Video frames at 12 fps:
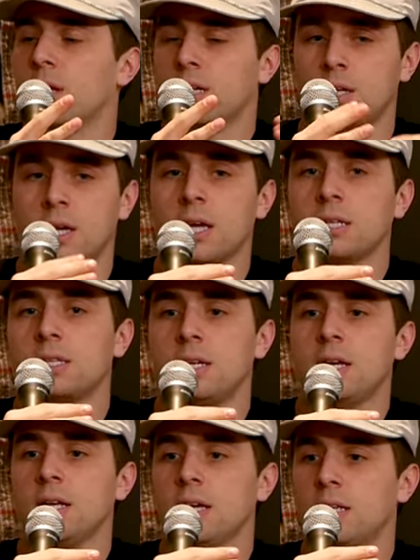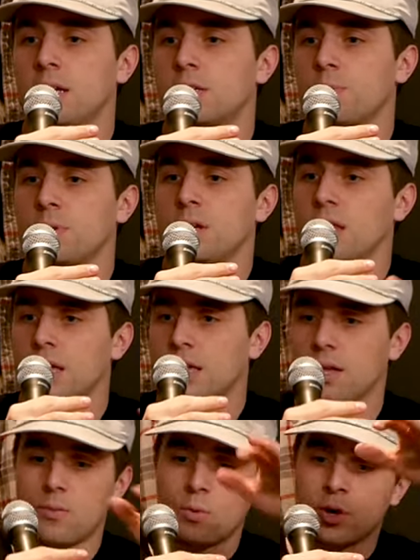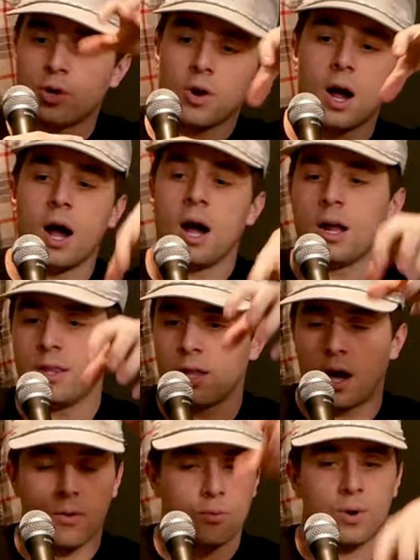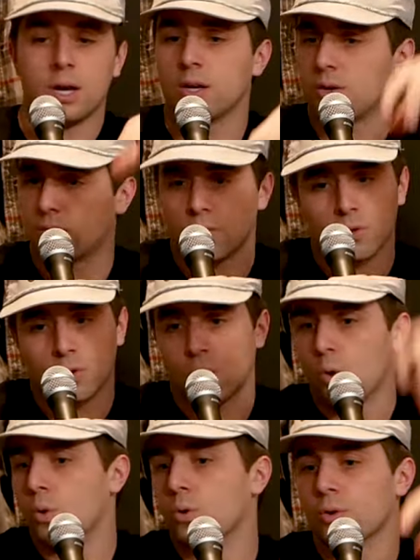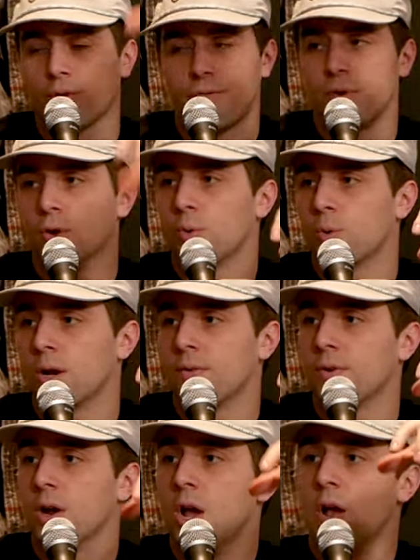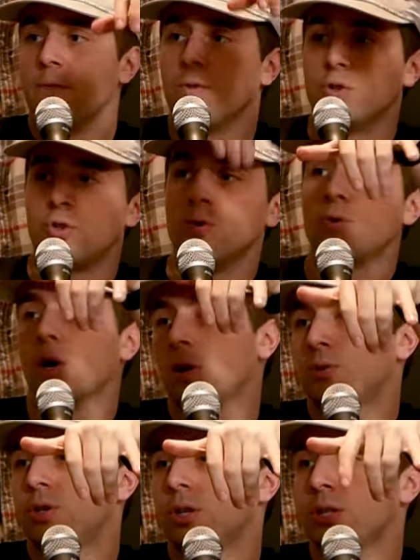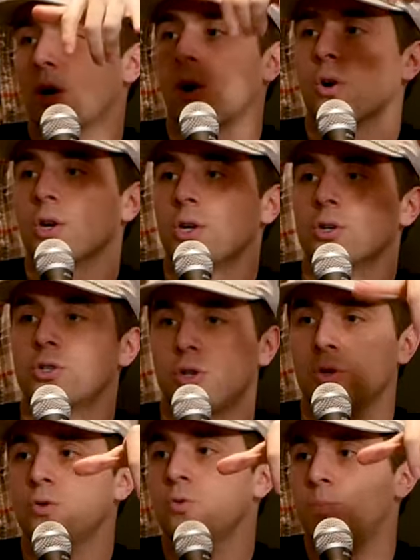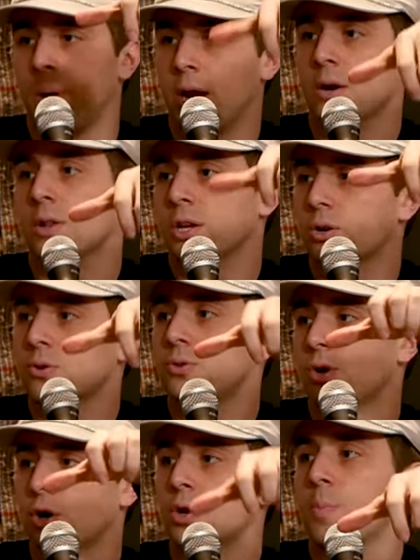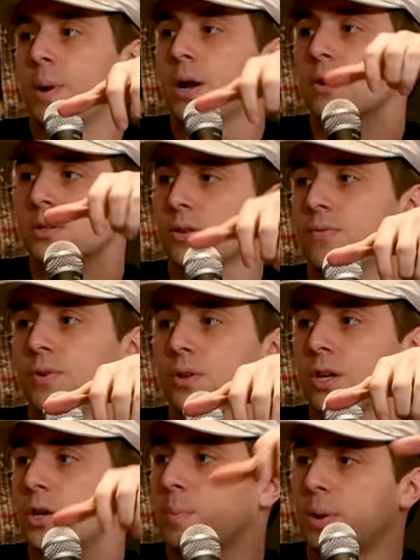like kids need to get disciplined. Like when you're on the rink or the court or the field or whatever, the two coaches are your two parents. Like your coaches are your parents on the field. Like your